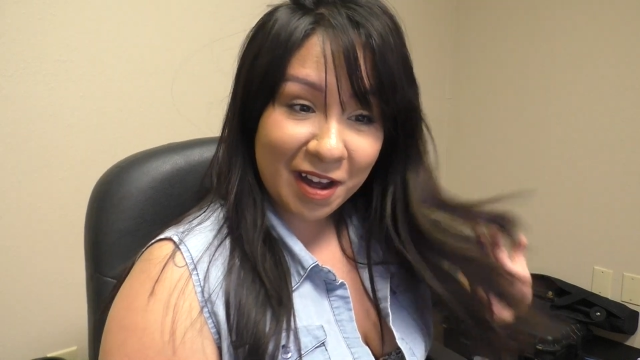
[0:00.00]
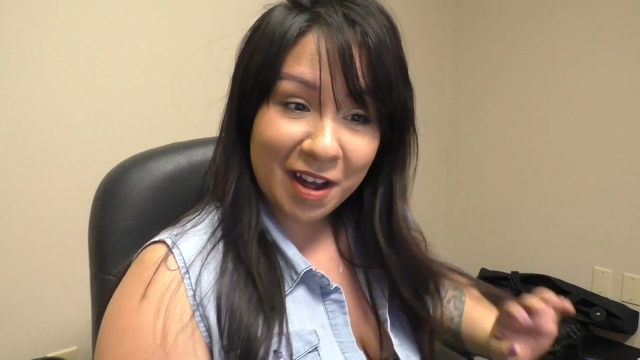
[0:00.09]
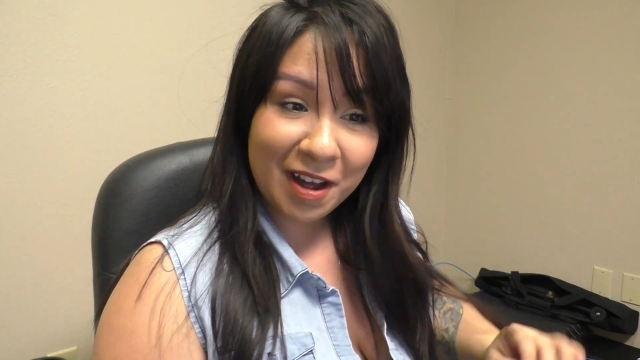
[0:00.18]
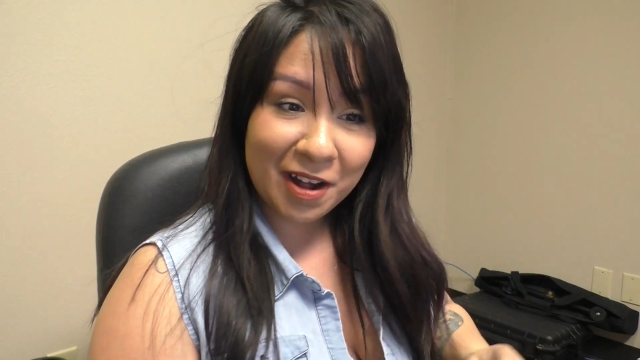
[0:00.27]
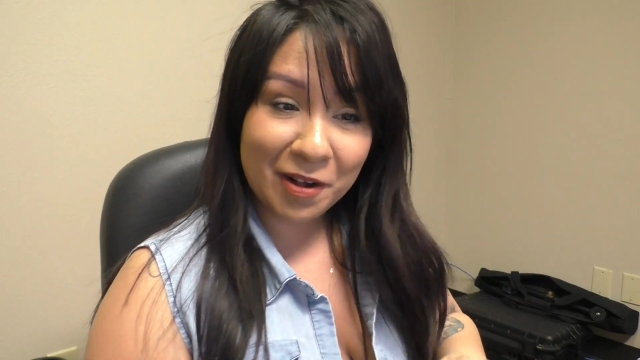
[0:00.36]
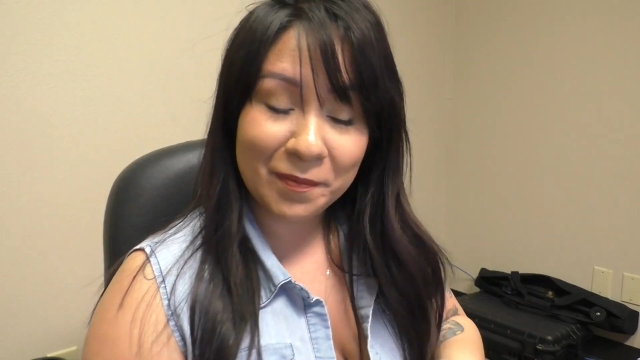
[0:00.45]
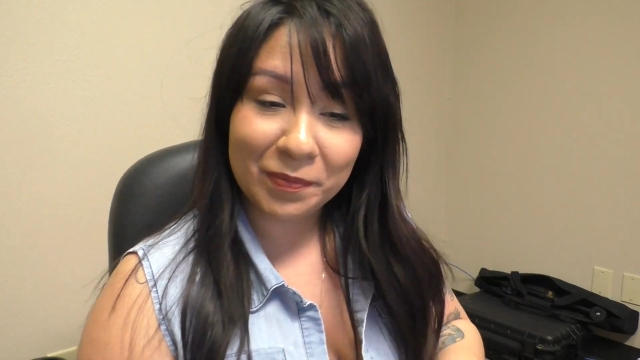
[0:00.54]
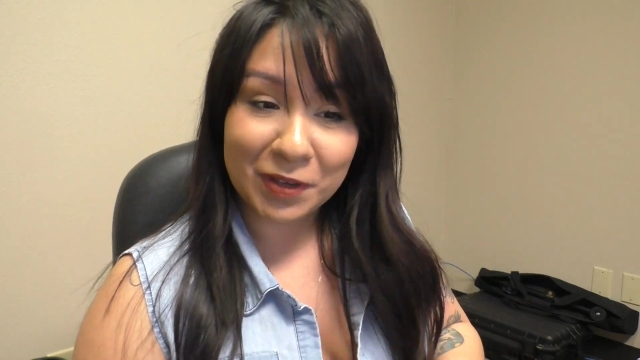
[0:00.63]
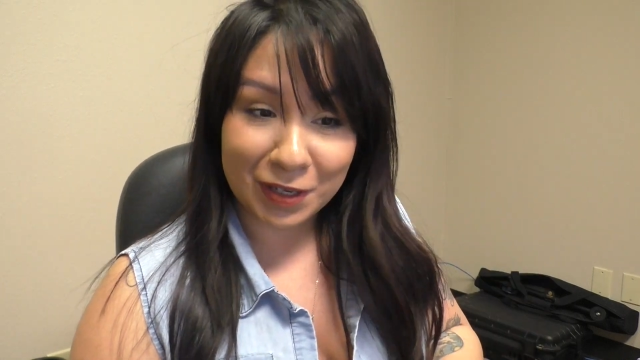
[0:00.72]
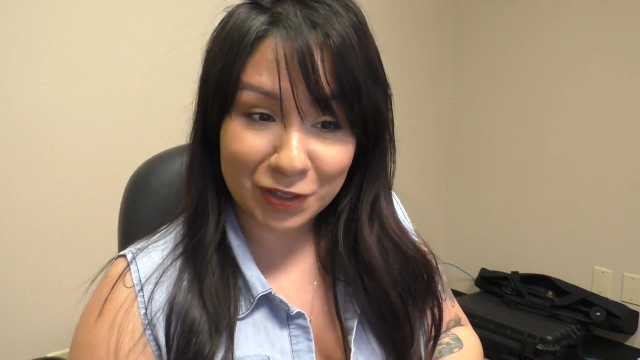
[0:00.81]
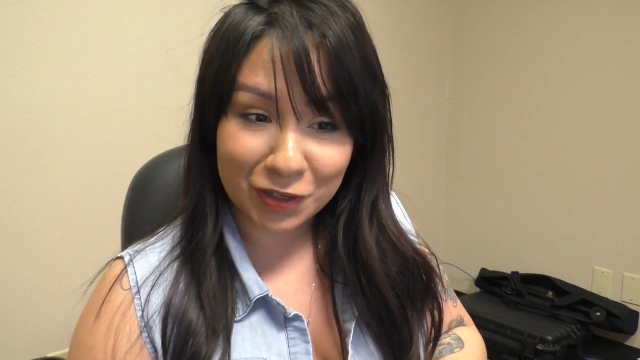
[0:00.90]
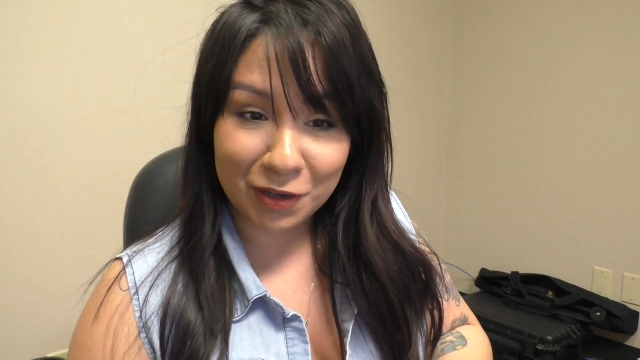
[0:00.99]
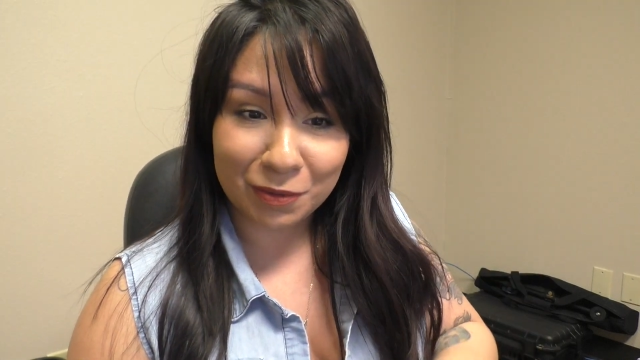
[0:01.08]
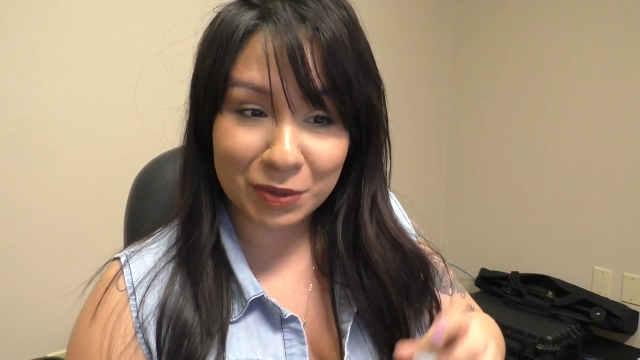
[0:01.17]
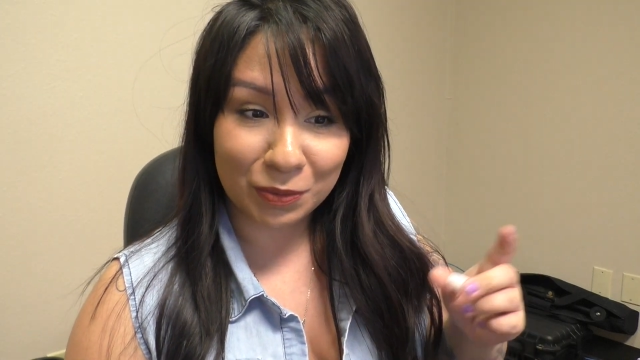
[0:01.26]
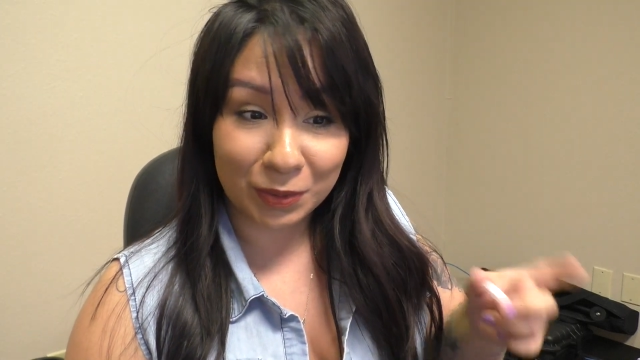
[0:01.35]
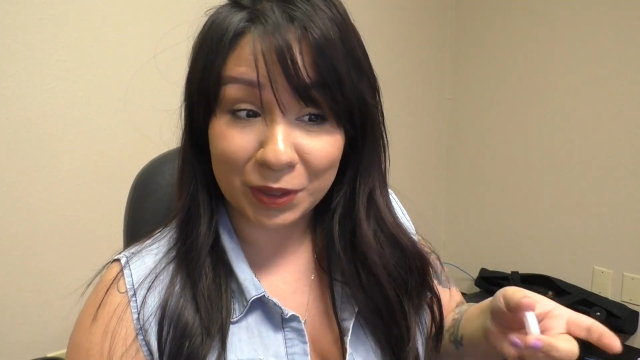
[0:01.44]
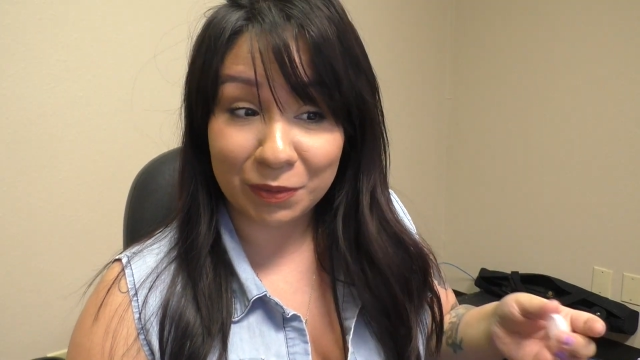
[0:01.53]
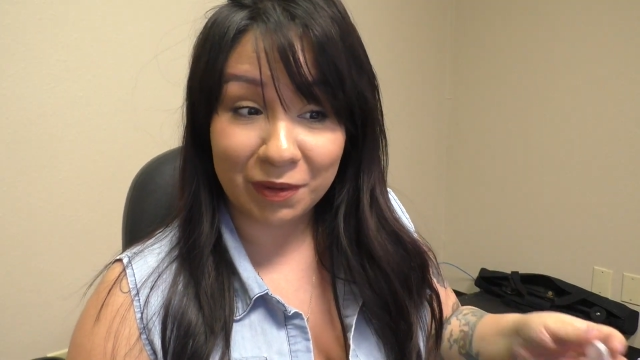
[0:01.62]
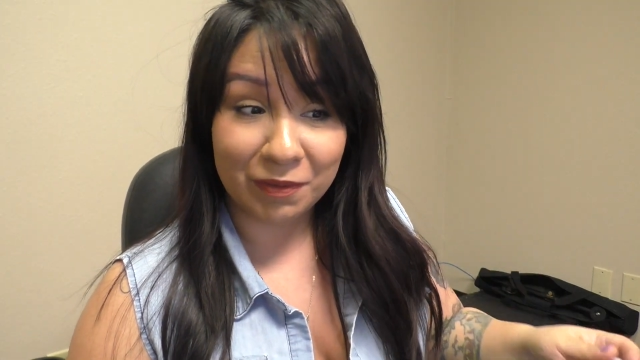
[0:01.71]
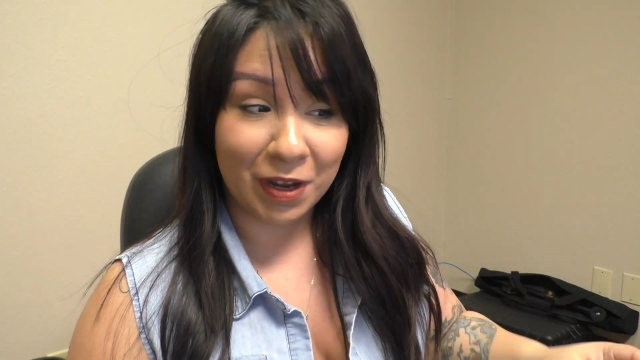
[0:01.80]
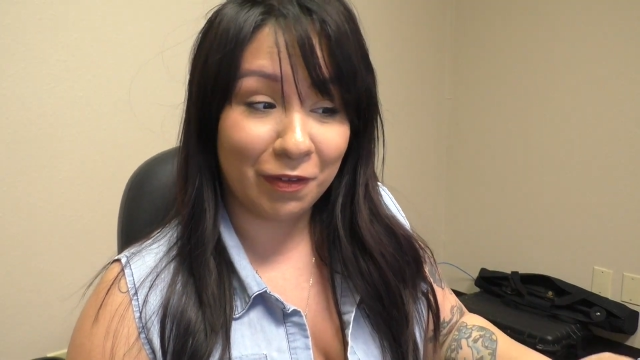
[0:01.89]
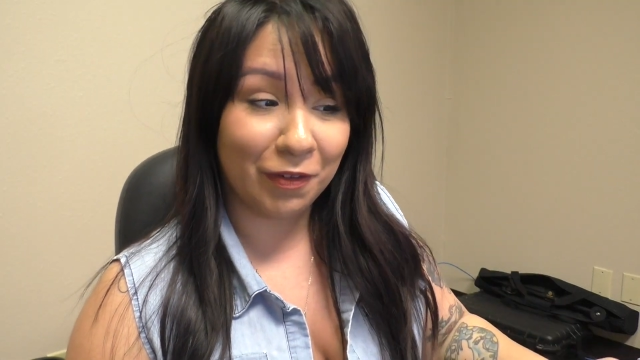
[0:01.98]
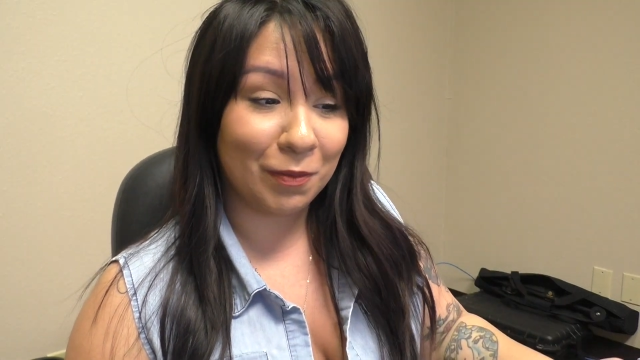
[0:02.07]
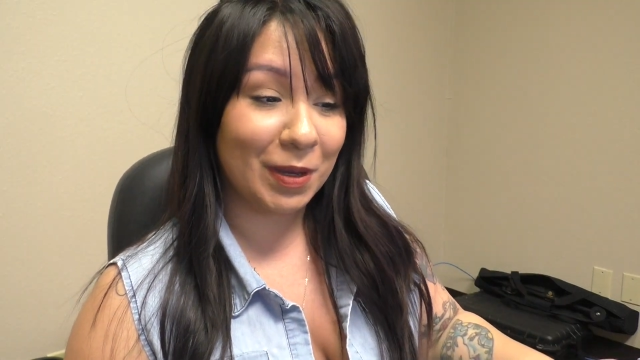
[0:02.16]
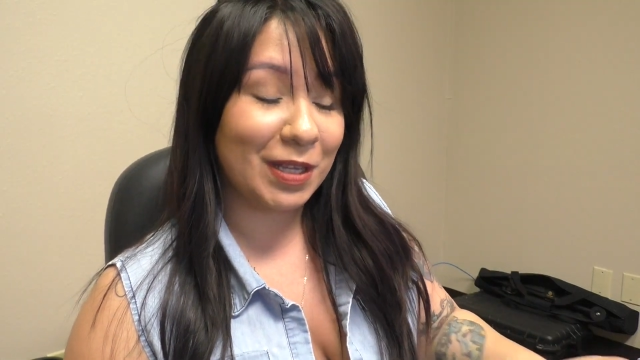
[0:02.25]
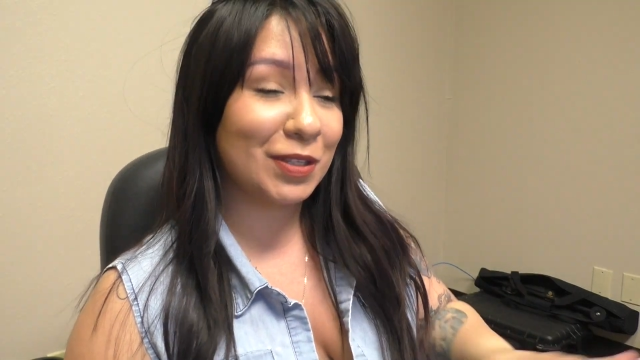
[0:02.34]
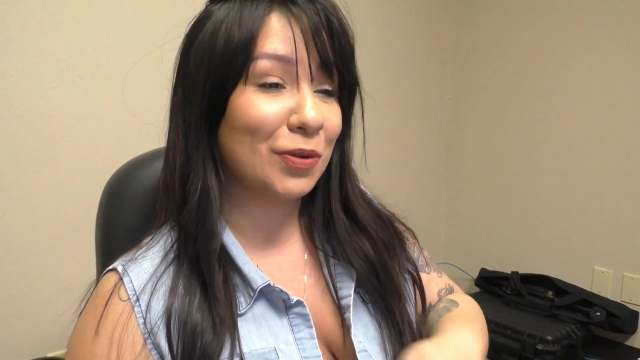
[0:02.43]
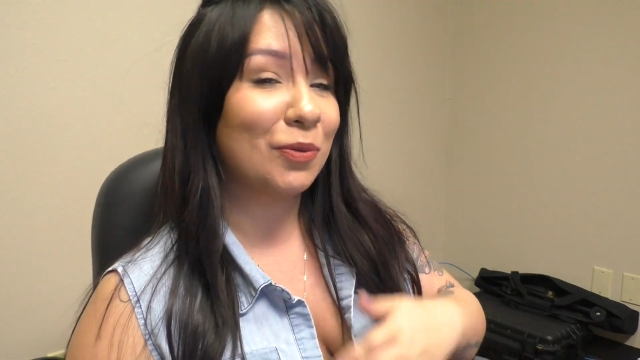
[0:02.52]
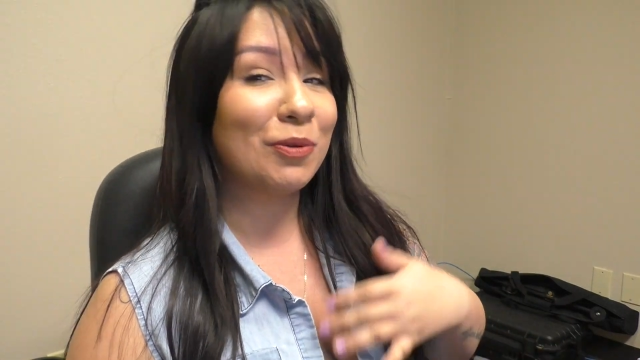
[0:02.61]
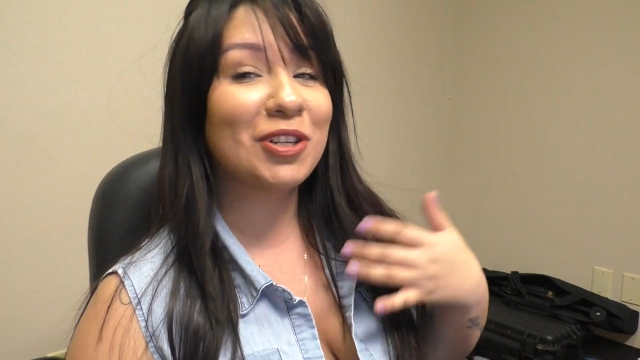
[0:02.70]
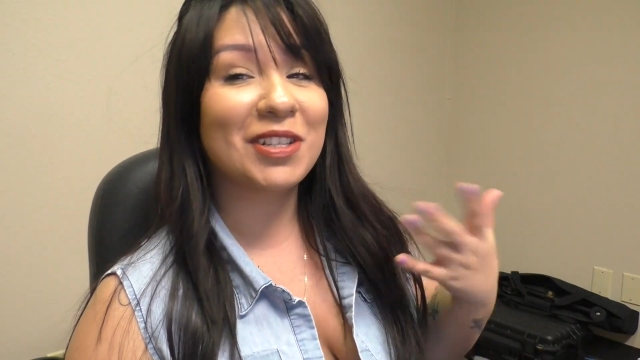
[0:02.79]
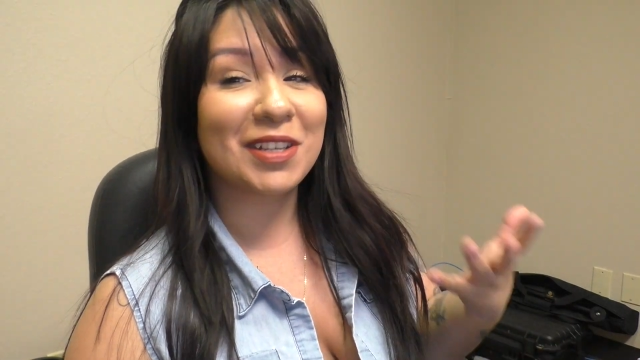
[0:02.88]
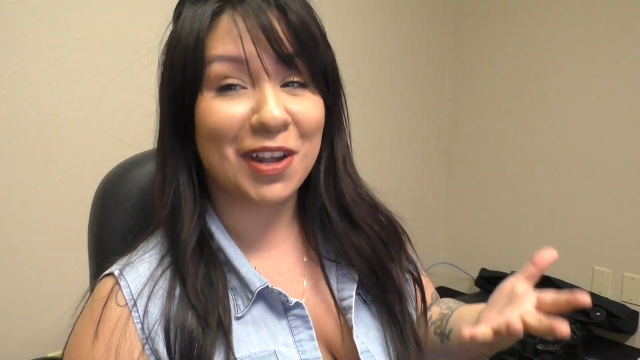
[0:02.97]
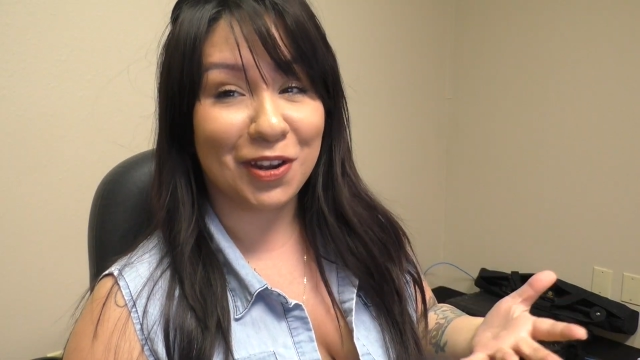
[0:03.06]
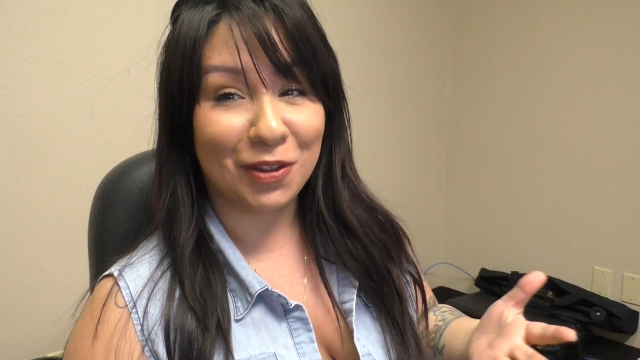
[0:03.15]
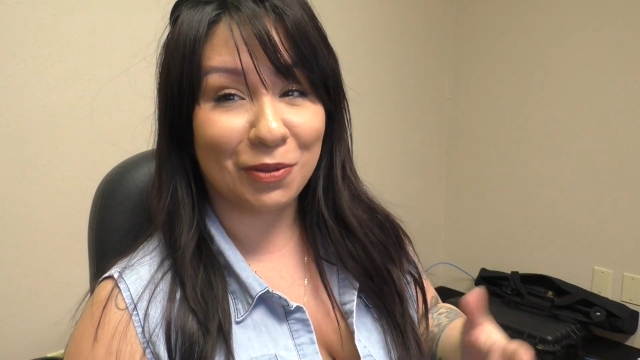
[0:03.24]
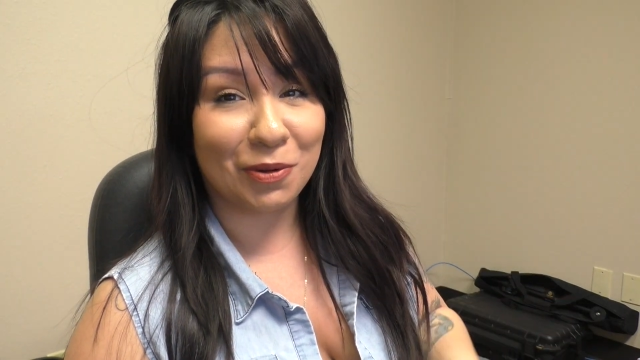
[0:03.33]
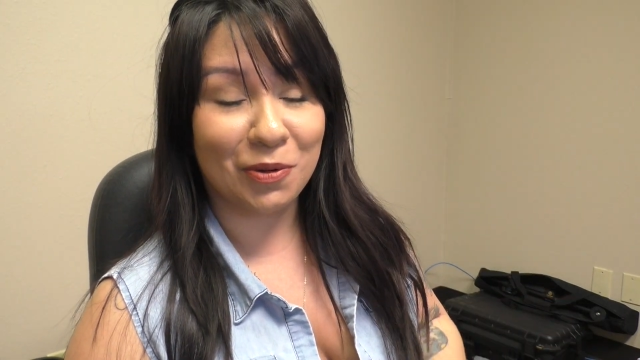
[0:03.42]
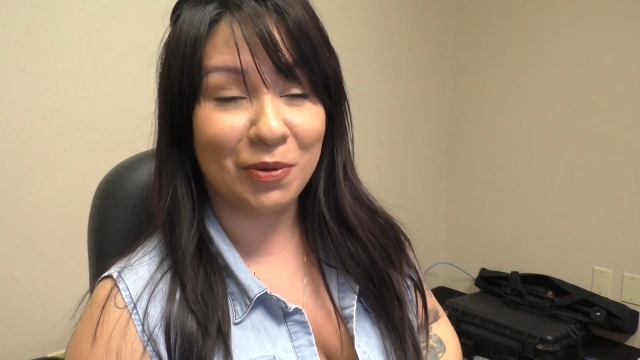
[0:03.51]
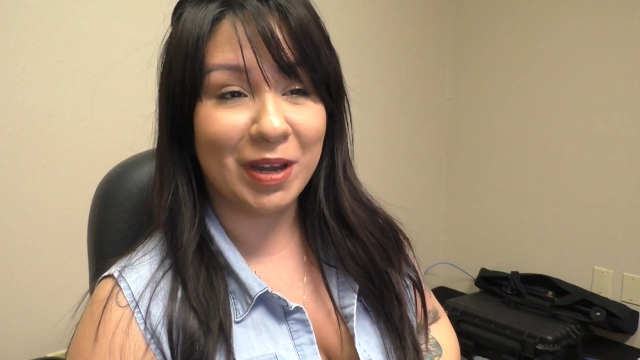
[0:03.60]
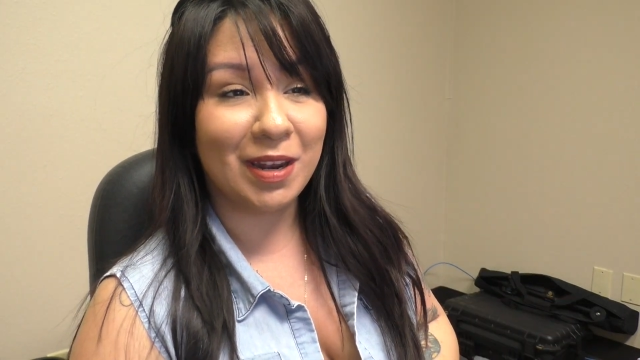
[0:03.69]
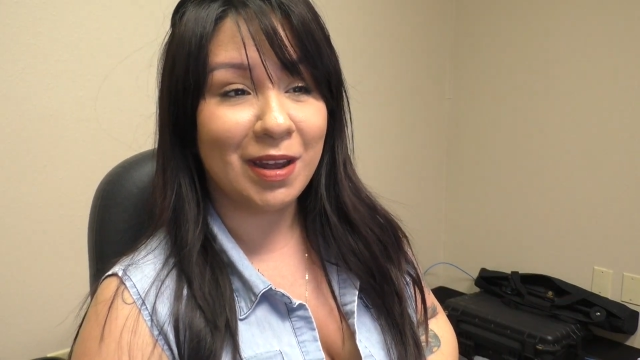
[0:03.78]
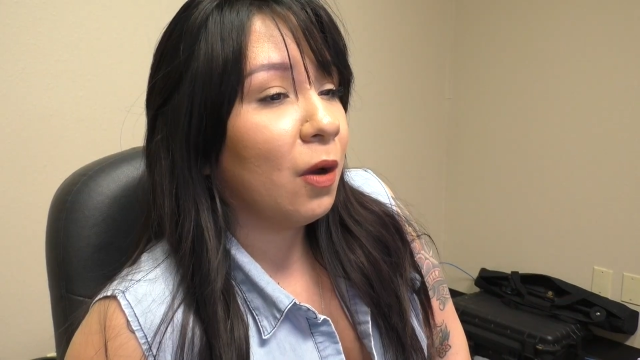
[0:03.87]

Yesterday was a really rough day for me, so we're just getting through it.